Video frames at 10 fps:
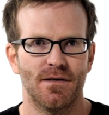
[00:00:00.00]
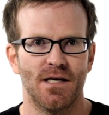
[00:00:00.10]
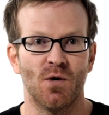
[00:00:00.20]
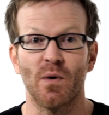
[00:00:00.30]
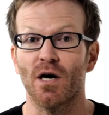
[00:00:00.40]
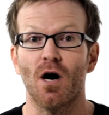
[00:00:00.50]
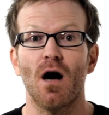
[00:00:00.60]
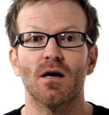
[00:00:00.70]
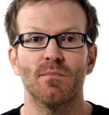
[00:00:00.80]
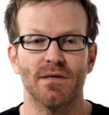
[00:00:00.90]
and we are all
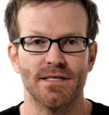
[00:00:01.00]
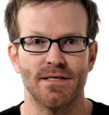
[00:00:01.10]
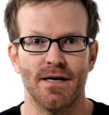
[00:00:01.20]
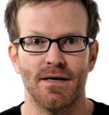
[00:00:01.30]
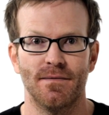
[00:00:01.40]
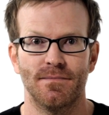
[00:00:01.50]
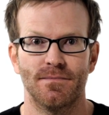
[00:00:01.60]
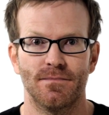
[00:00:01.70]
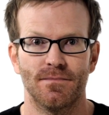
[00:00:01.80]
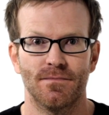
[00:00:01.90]
complicit in it.